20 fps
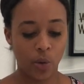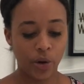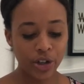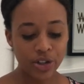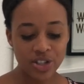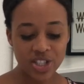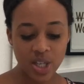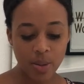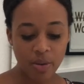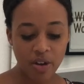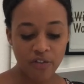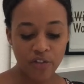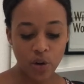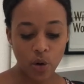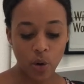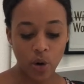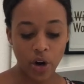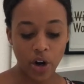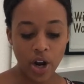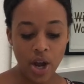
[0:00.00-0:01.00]
What are some of
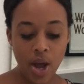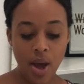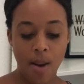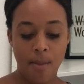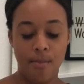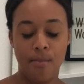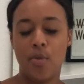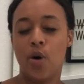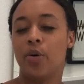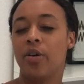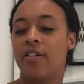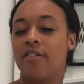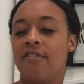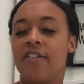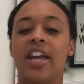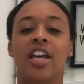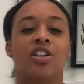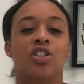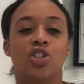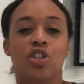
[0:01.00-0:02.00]
your
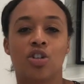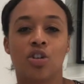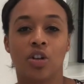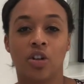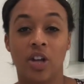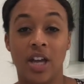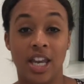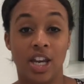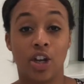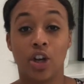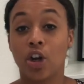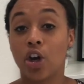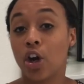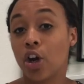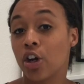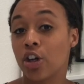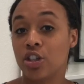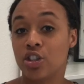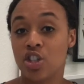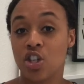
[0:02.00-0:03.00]
motivational and
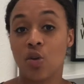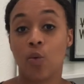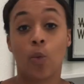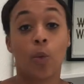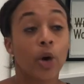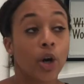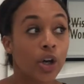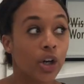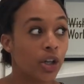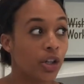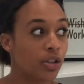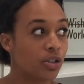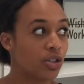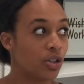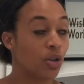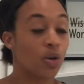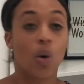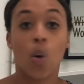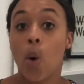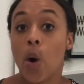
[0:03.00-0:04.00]
encouraging words
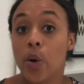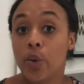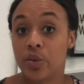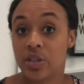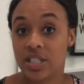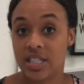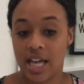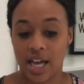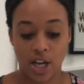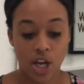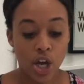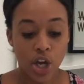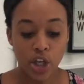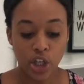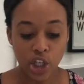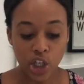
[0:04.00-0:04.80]
or quotes that